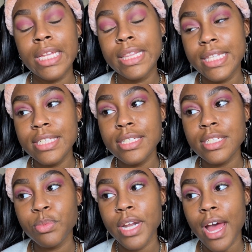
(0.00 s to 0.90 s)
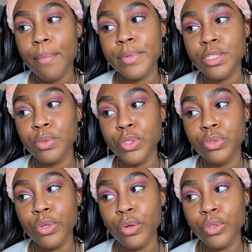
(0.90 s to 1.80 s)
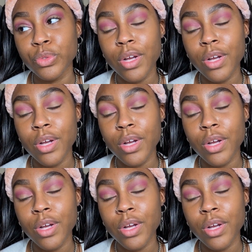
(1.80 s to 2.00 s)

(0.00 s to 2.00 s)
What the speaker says: This is what happens when you don't go to